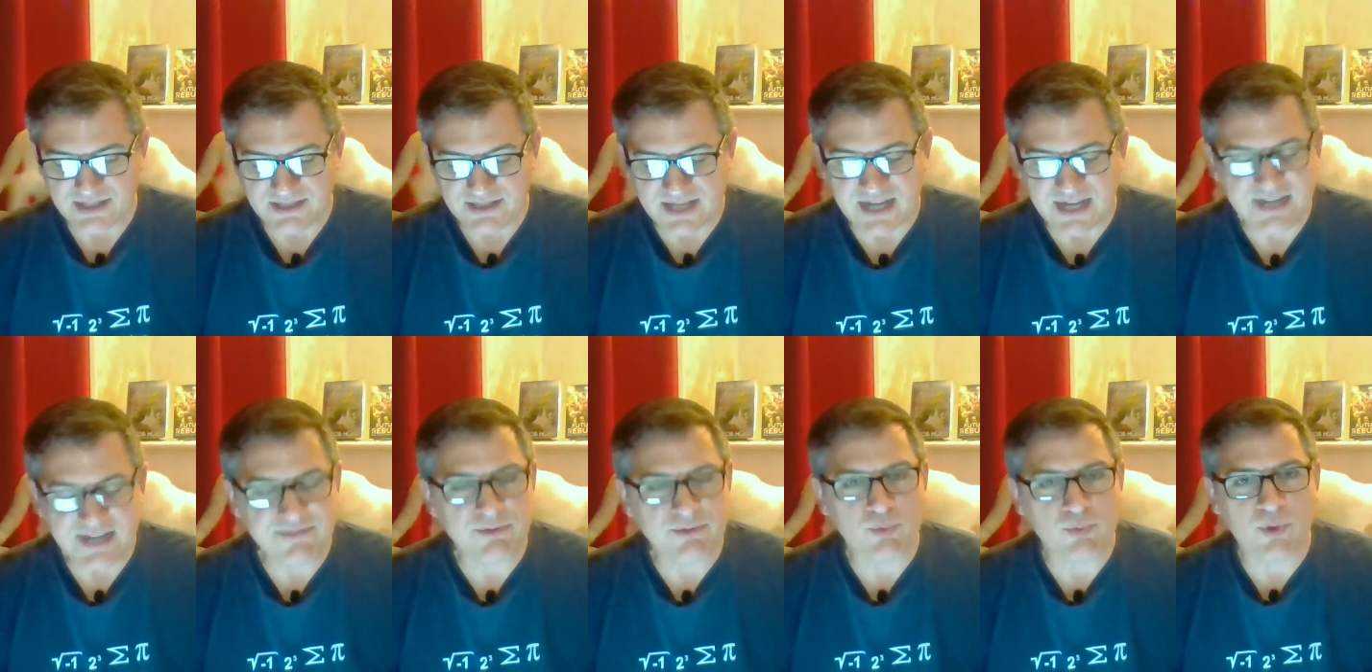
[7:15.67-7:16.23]

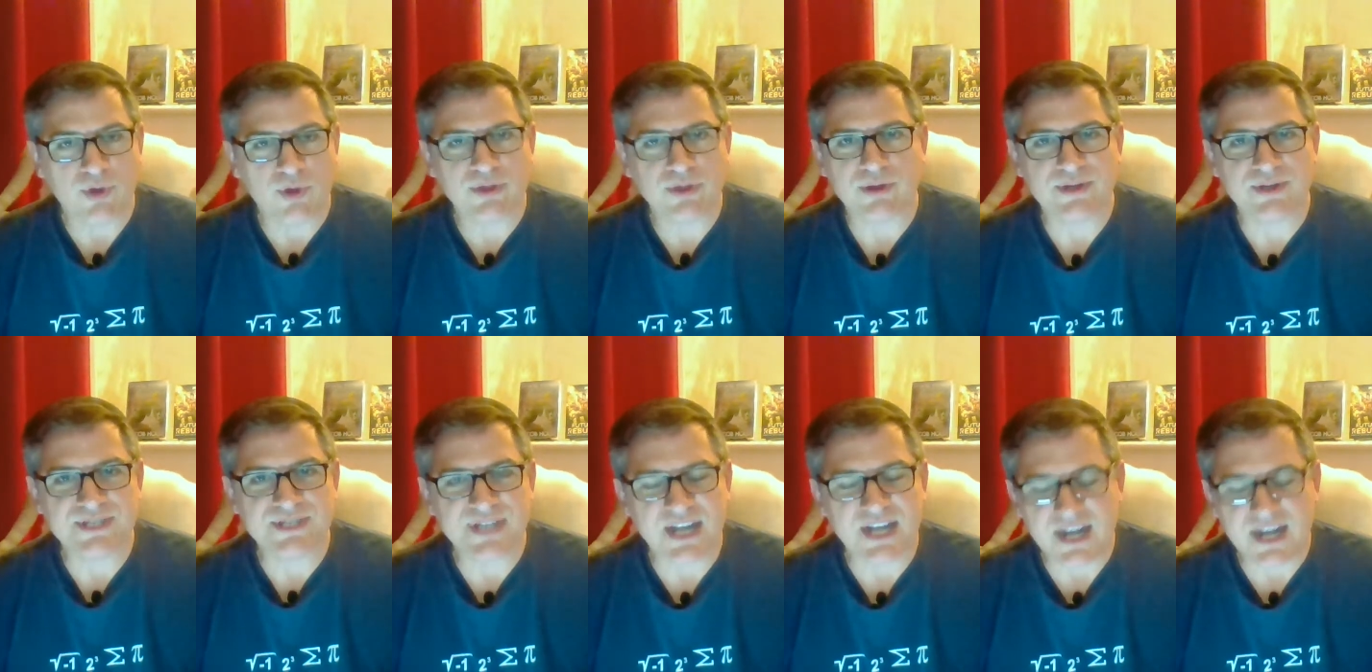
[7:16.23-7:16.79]
not even worth
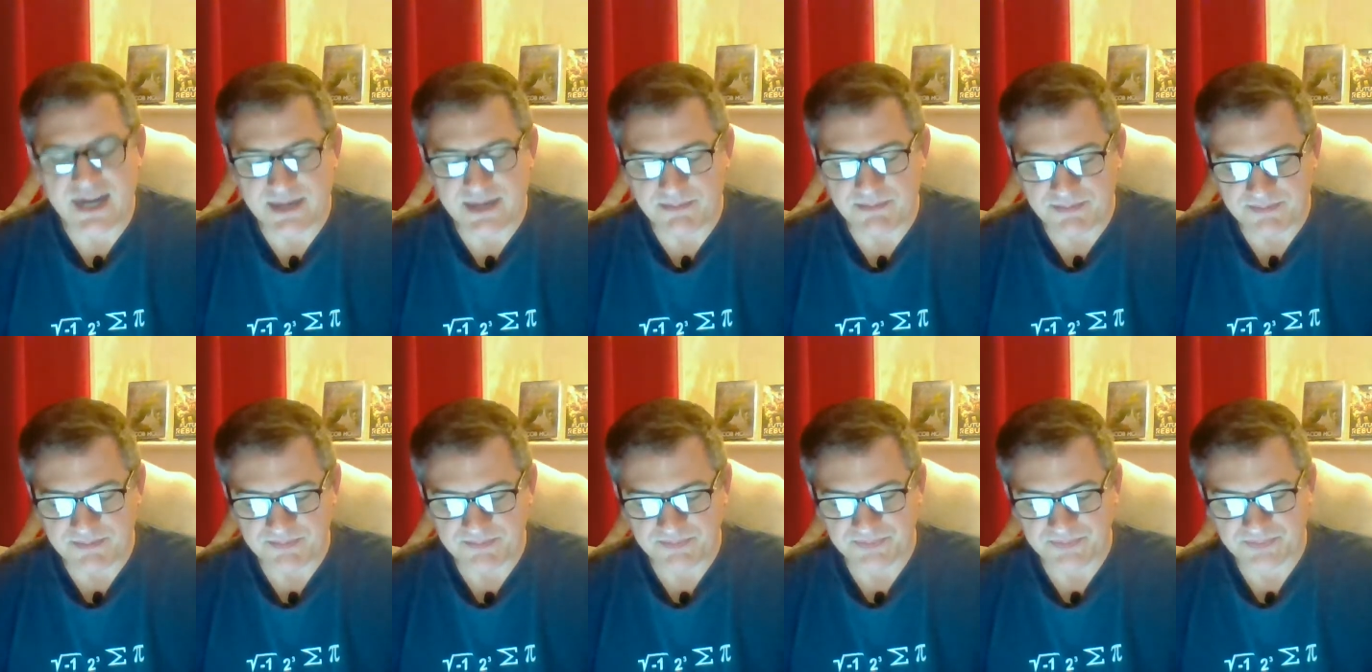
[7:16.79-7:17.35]
her
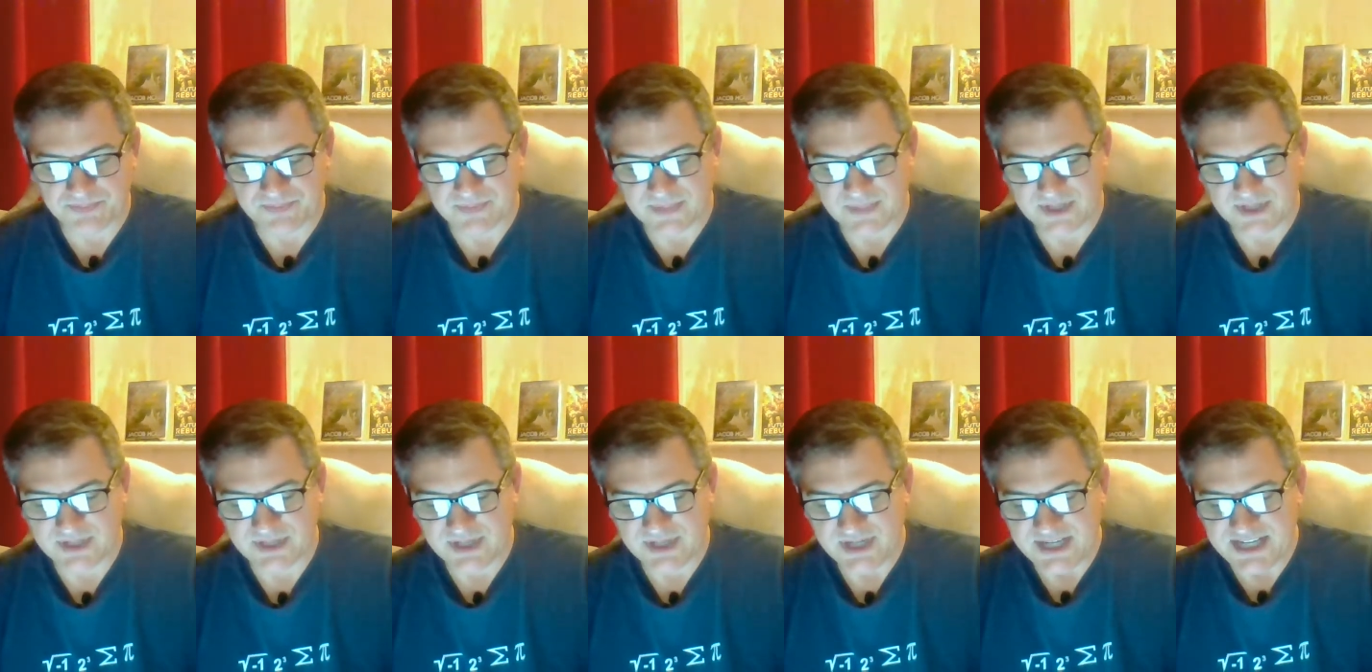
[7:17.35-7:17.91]
time.
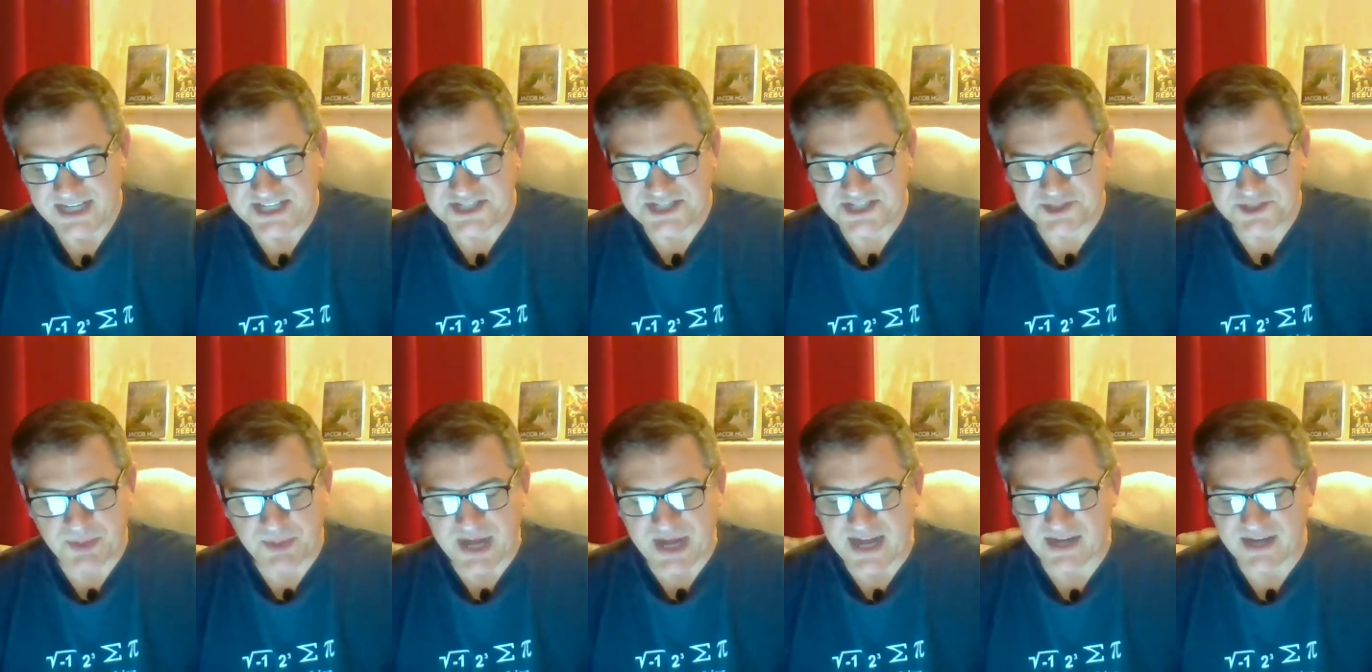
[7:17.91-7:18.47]
He
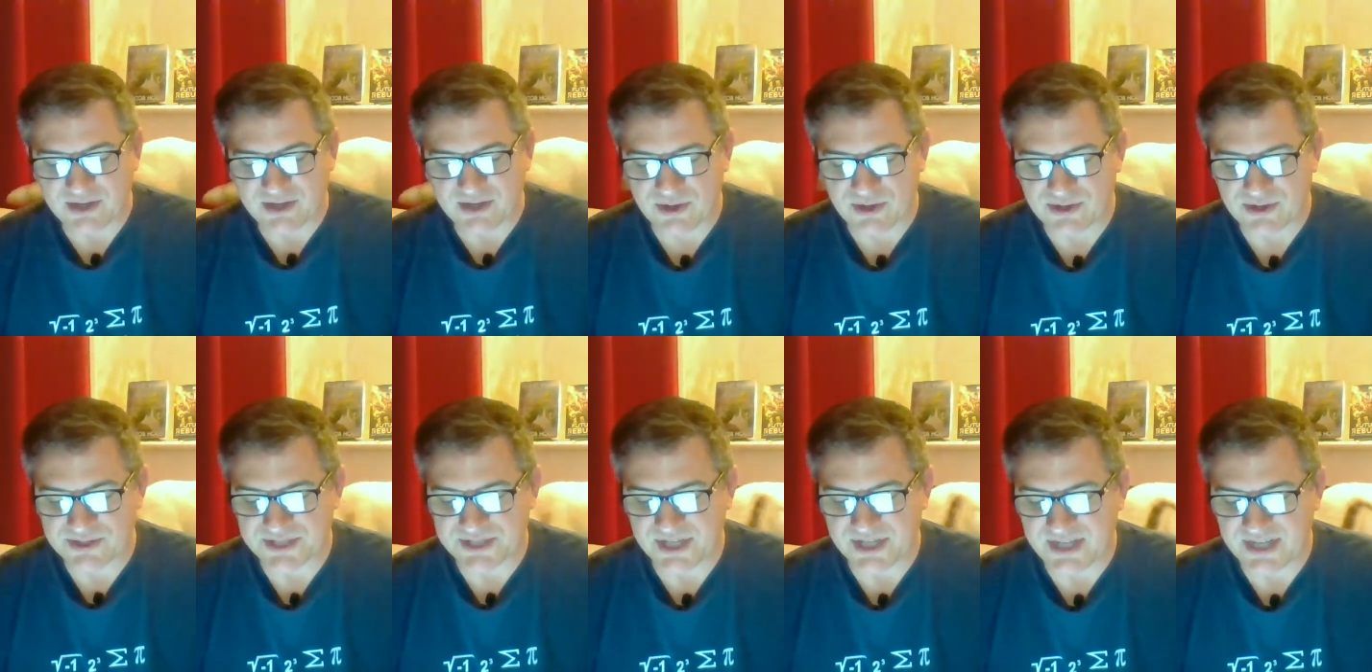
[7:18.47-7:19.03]
spat a
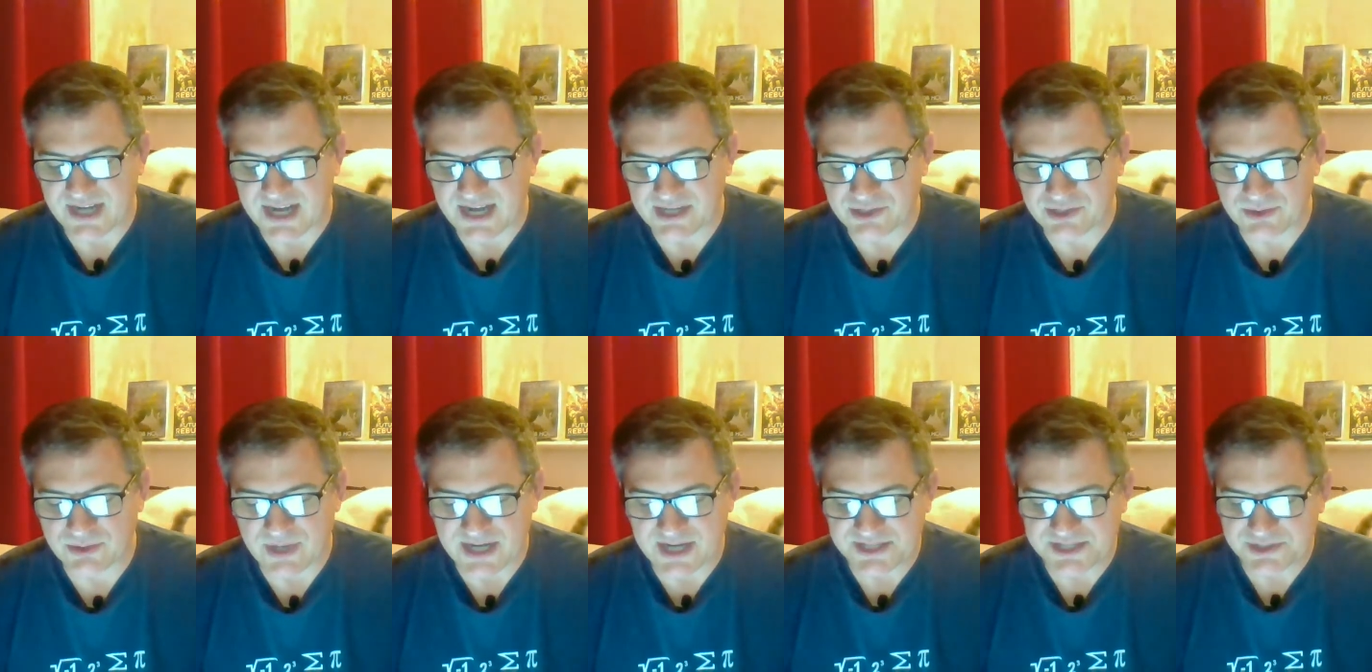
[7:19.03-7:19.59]
curse and
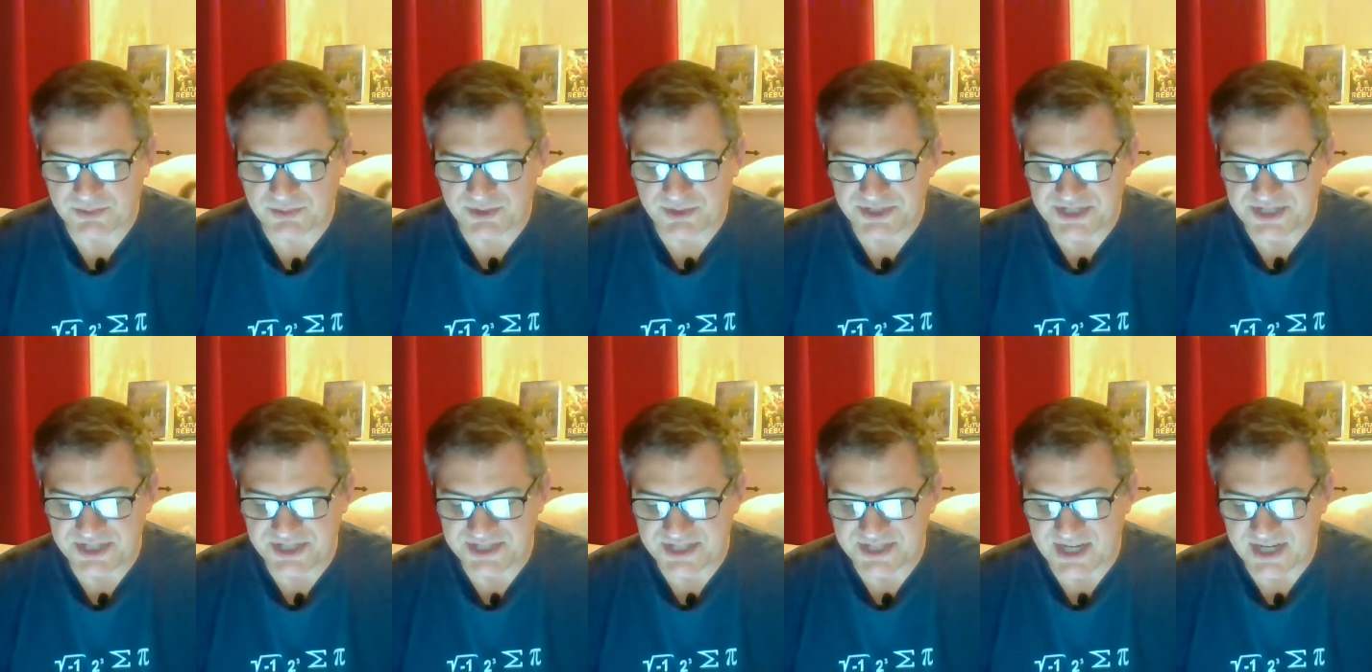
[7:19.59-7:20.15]
got dressed
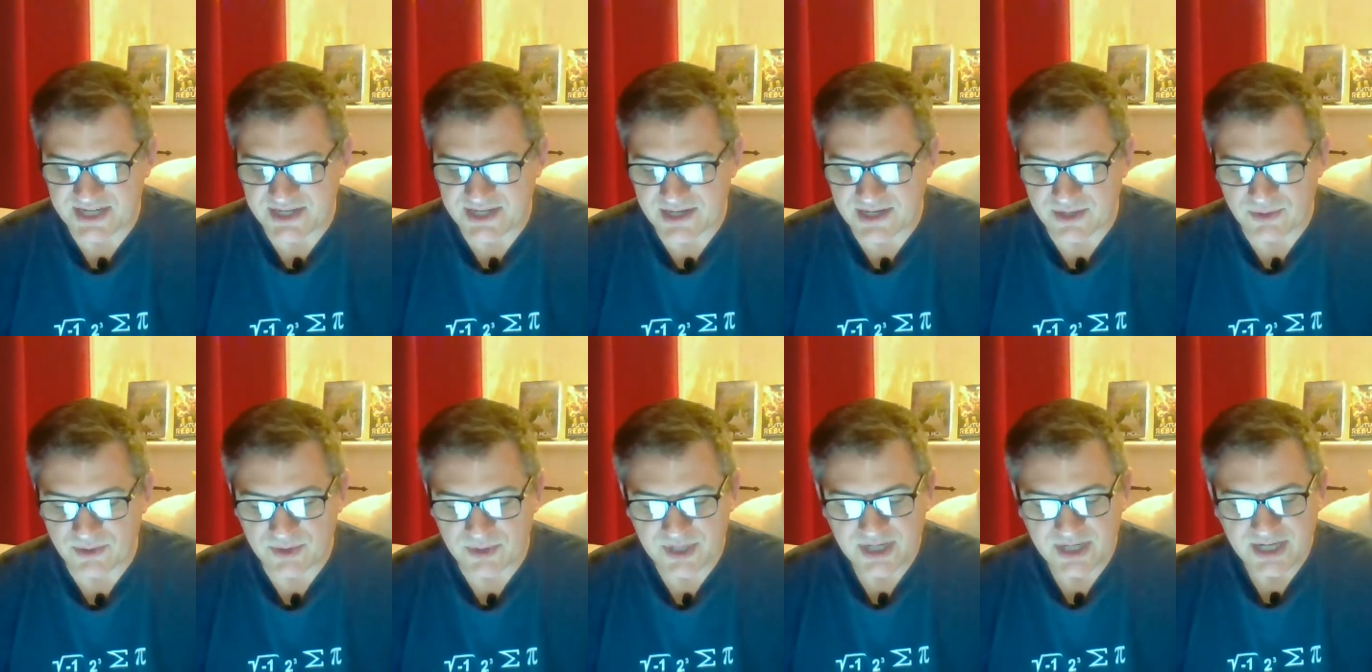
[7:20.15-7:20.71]
when she said
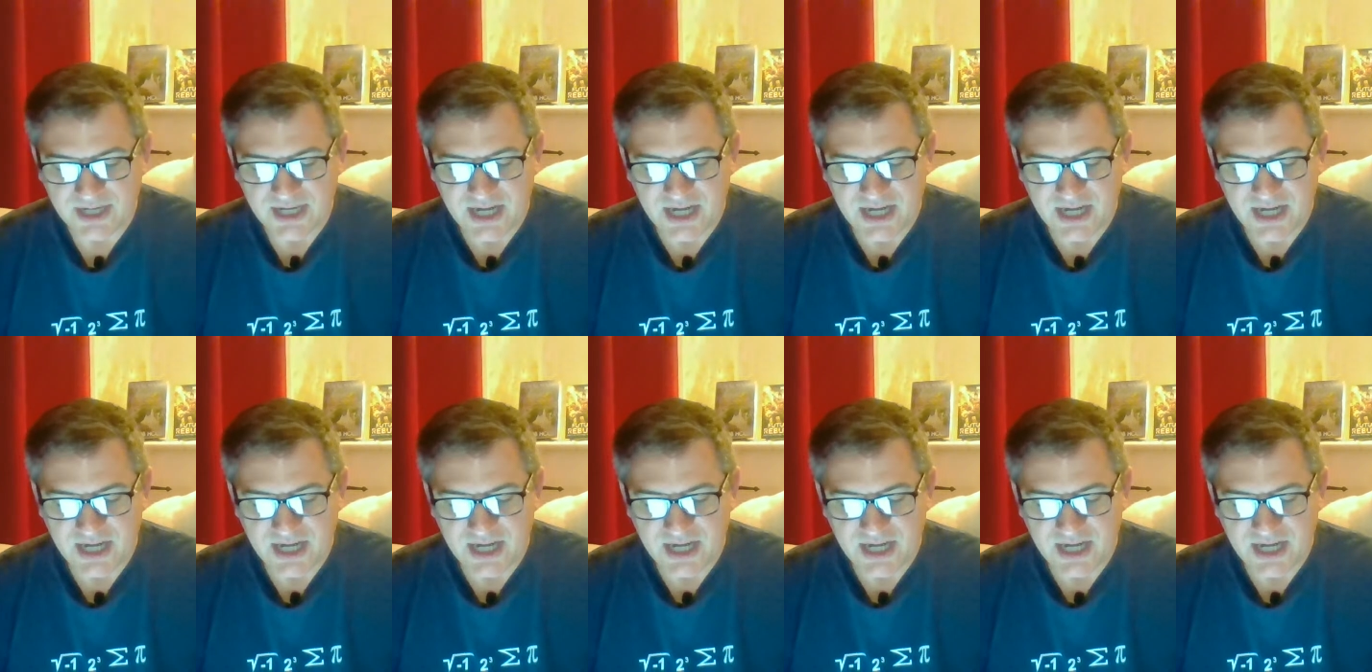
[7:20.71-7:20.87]
no,